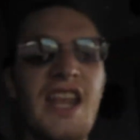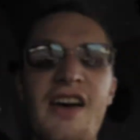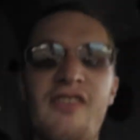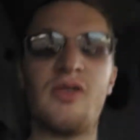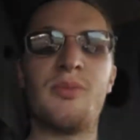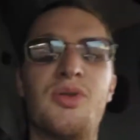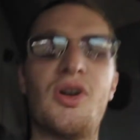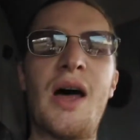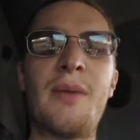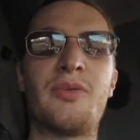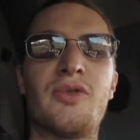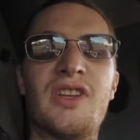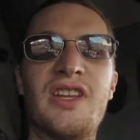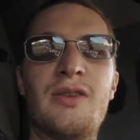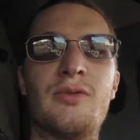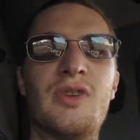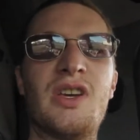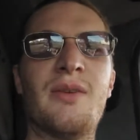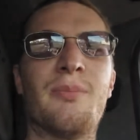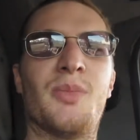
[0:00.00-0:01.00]
never
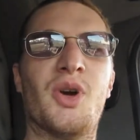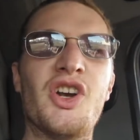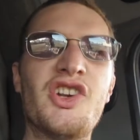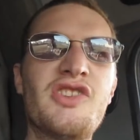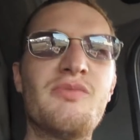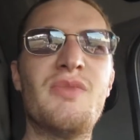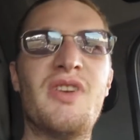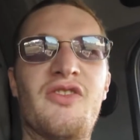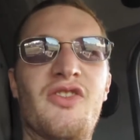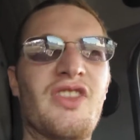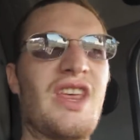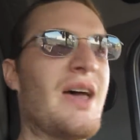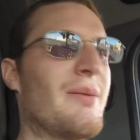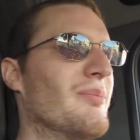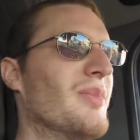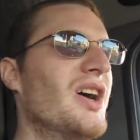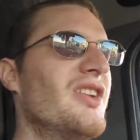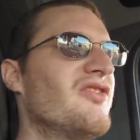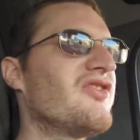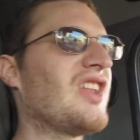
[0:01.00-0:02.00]
properly reimbursed me for that
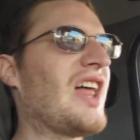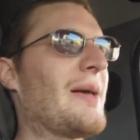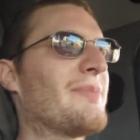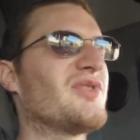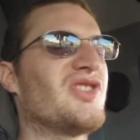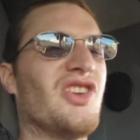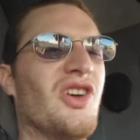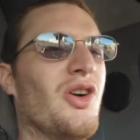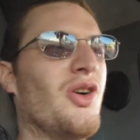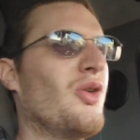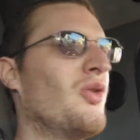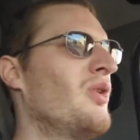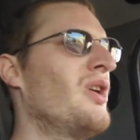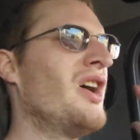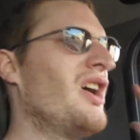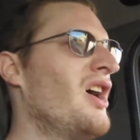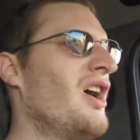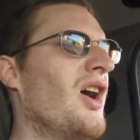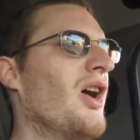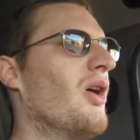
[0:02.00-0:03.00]
mud flap, so
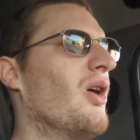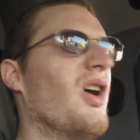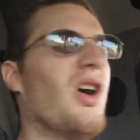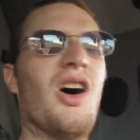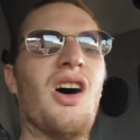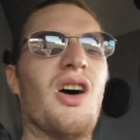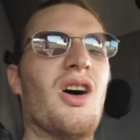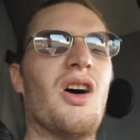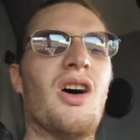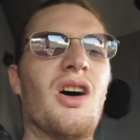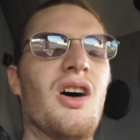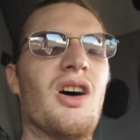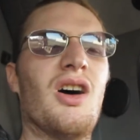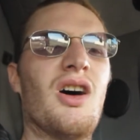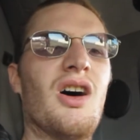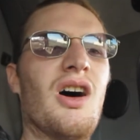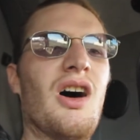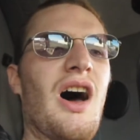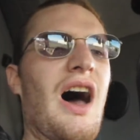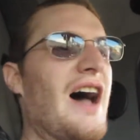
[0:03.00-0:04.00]

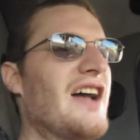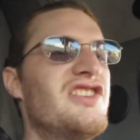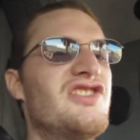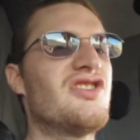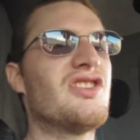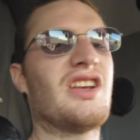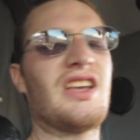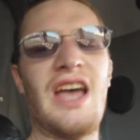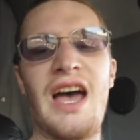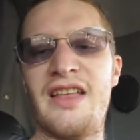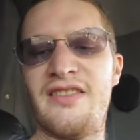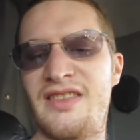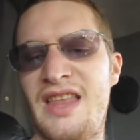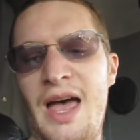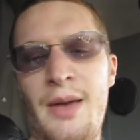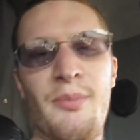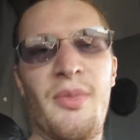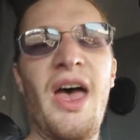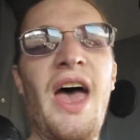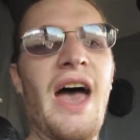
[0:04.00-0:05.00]
I should have gotten
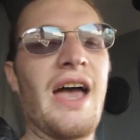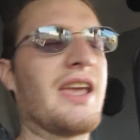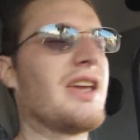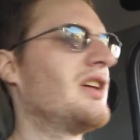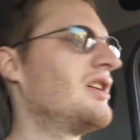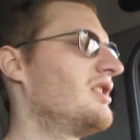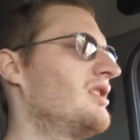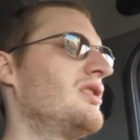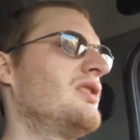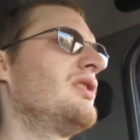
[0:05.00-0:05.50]
that back.